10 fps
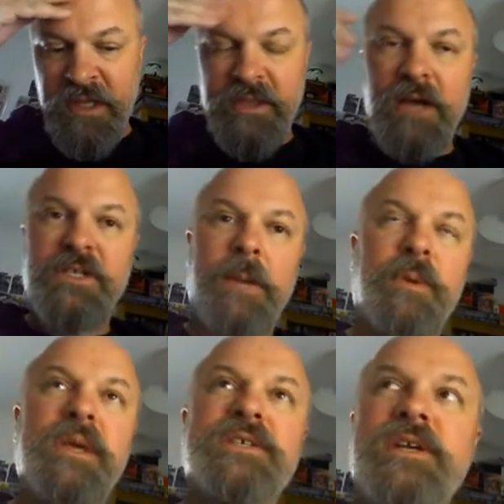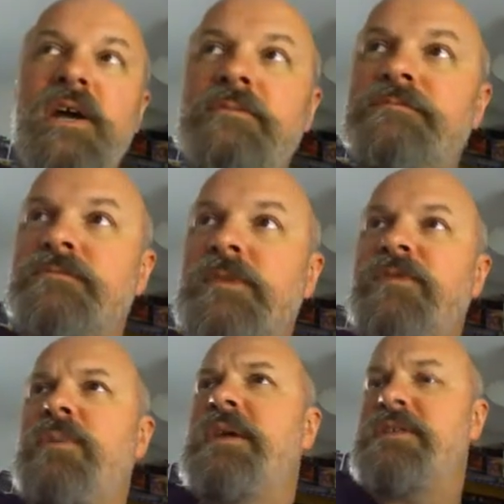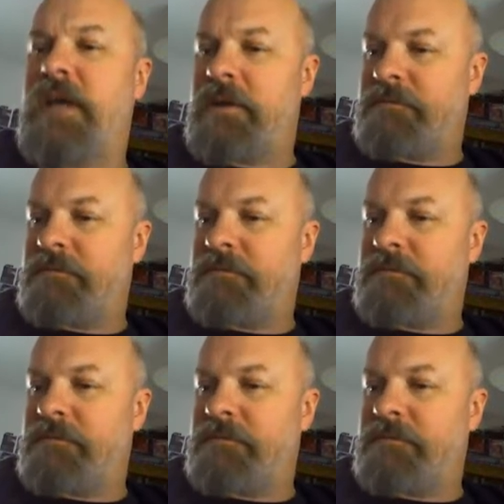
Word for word: That was a couple of weeks ago, a few weeks ago.